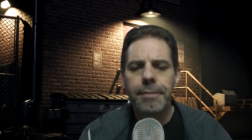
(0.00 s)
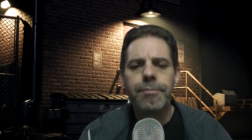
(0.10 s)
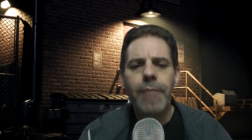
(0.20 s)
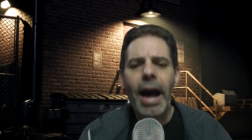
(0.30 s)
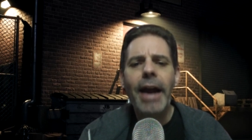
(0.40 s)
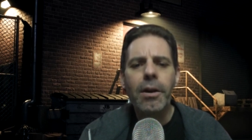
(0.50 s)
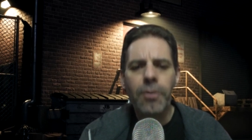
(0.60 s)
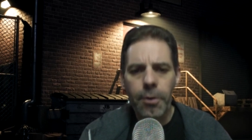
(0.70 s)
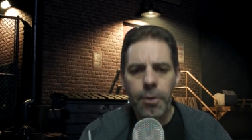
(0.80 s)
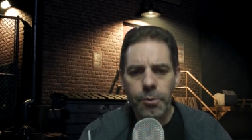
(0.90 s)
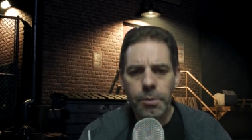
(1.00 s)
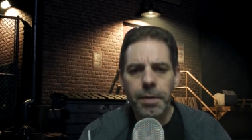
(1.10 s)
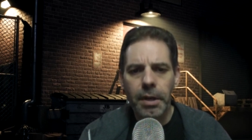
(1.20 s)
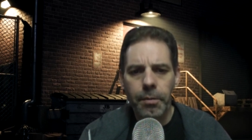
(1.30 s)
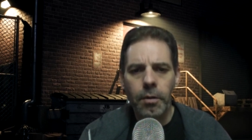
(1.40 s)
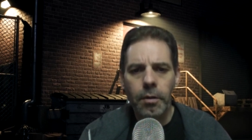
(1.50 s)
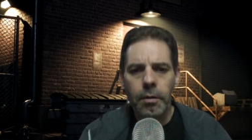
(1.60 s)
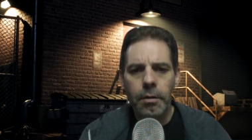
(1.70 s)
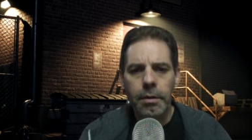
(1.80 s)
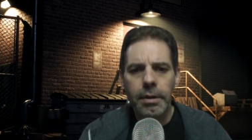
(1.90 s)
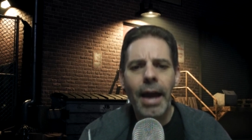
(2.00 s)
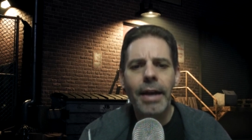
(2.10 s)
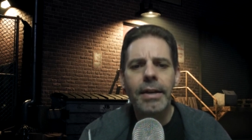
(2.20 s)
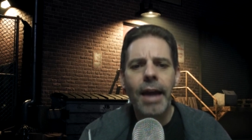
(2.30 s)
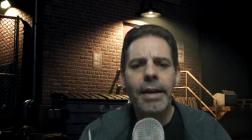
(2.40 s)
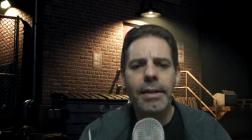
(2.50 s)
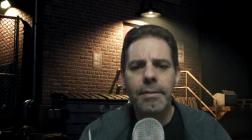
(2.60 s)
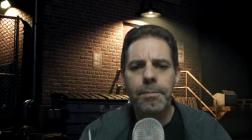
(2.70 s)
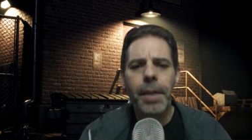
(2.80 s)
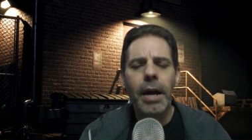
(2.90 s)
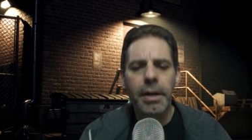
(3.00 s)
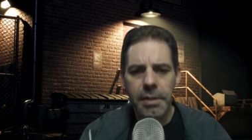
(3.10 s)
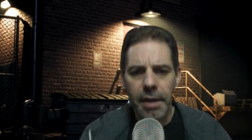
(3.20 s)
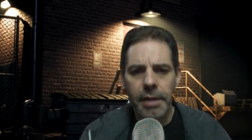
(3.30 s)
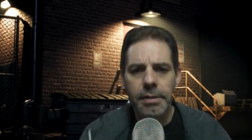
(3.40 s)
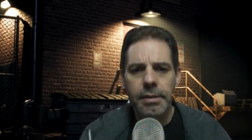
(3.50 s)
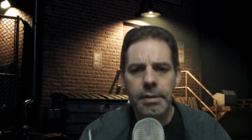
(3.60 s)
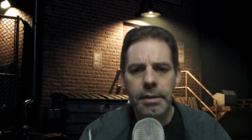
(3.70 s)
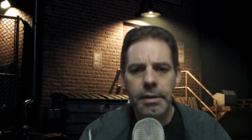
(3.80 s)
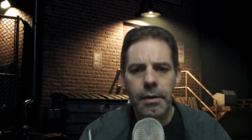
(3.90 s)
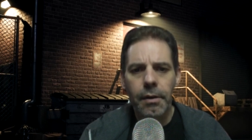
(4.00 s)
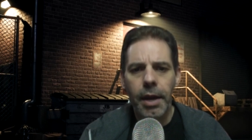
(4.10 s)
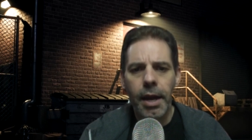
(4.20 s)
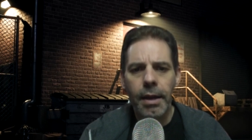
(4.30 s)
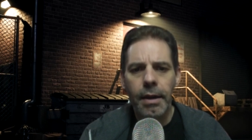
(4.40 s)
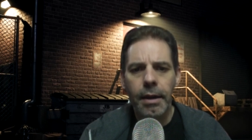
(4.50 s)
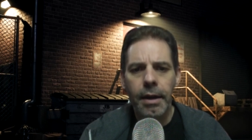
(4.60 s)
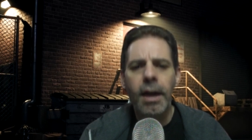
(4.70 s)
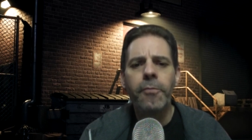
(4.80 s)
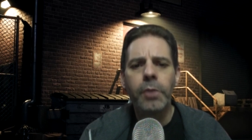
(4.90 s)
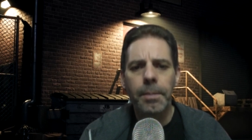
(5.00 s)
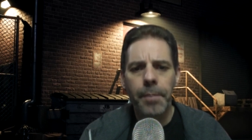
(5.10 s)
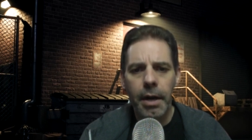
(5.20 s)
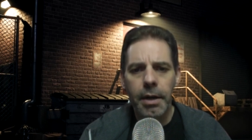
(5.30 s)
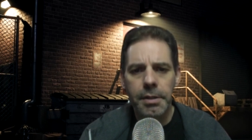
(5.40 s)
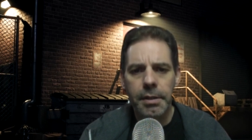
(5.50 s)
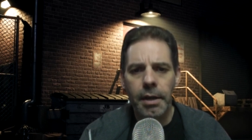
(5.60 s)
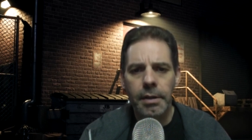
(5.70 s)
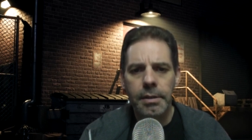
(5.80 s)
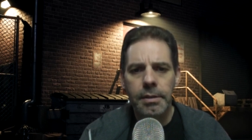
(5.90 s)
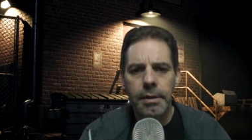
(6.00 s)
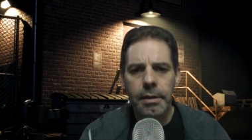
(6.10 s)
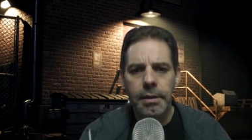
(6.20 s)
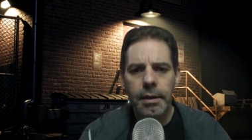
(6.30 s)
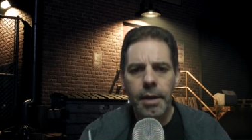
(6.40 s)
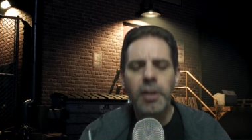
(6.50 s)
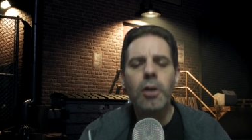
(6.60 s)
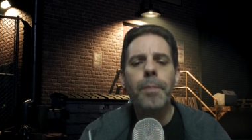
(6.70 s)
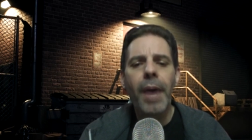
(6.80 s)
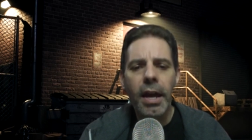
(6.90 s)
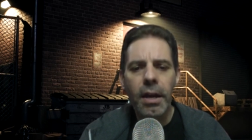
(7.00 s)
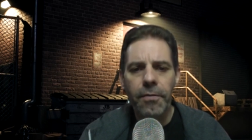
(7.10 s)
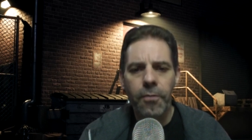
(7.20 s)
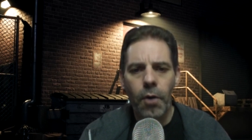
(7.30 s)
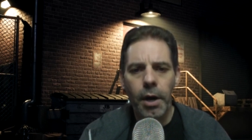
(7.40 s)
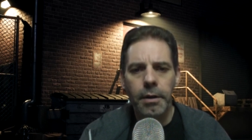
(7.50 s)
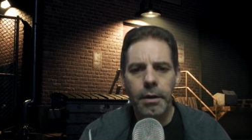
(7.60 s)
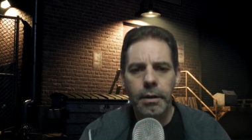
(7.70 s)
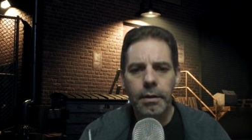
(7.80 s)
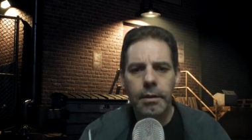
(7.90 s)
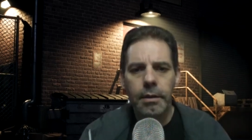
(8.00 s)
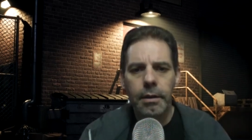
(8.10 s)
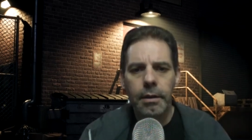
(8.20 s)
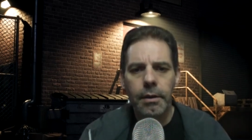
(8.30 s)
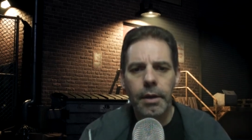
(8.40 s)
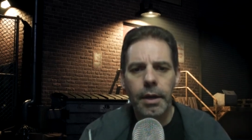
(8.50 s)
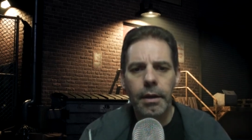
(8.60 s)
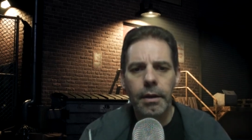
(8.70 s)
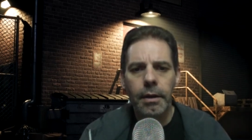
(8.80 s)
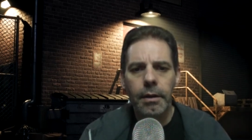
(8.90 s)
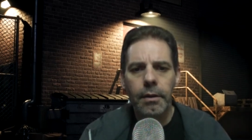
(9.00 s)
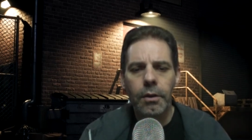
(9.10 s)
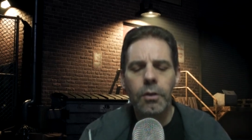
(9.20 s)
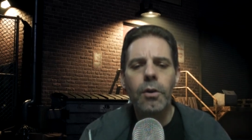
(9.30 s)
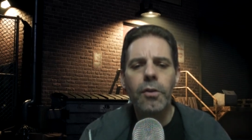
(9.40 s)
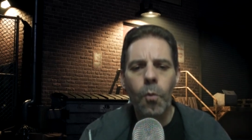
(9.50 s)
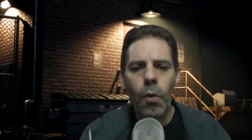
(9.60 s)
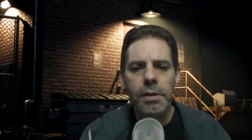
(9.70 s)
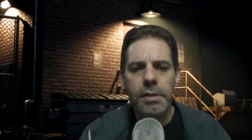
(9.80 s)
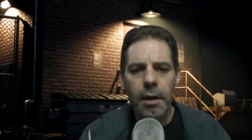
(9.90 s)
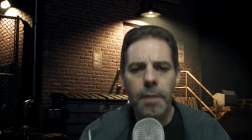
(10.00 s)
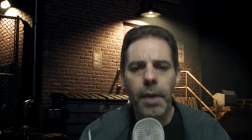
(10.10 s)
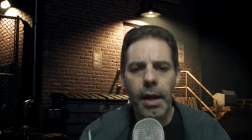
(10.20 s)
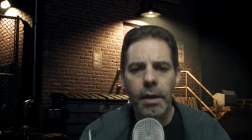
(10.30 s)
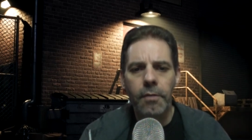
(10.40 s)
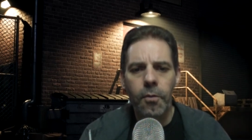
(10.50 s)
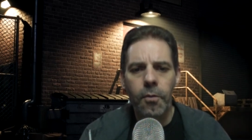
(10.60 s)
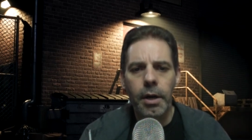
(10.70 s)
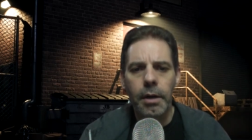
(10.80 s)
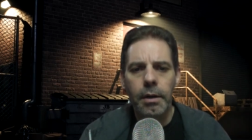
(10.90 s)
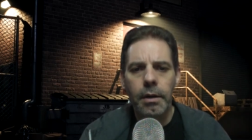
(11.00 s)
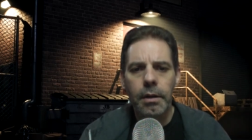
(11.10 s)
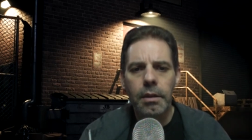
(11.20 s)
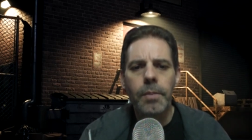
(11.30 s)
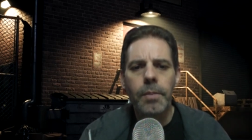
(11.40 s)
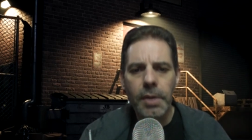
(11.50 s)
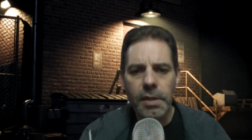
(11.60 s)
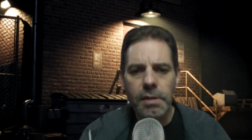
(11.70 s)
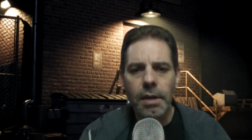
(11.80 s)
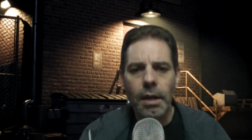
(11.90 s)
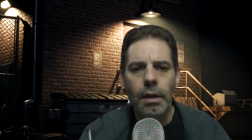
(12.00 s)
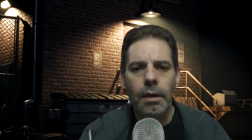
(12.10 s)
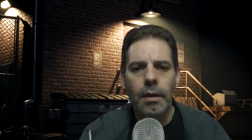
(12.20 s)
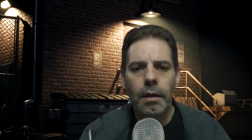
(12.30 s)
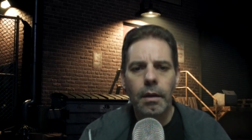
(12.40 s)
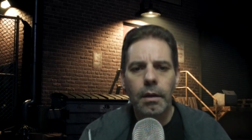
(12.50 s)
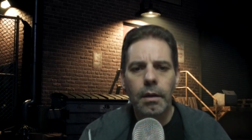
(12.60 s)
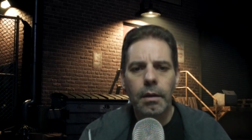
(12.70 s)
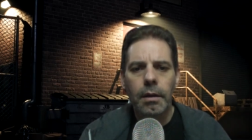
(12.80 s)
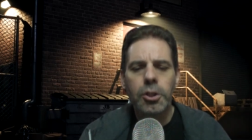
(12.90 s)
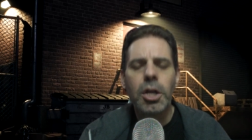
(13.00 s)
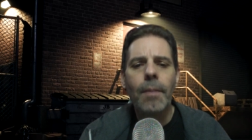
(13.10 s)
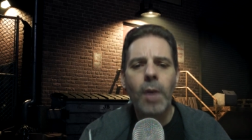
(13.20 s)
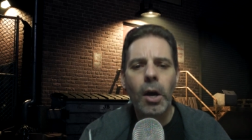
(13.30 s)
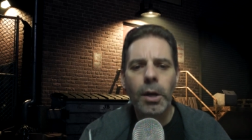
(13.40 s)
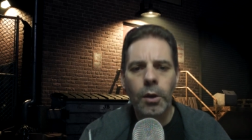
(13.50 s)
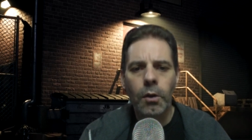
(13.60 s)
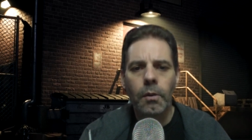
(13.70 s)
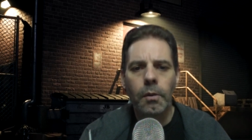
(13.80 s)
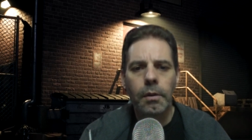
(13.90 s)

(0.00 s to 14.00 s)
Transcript: Hire those people, not parasites. Okay, enough with the parasites, and you're paying for it. Okay, you're the ones that are paying for it. The BBC, shame on you.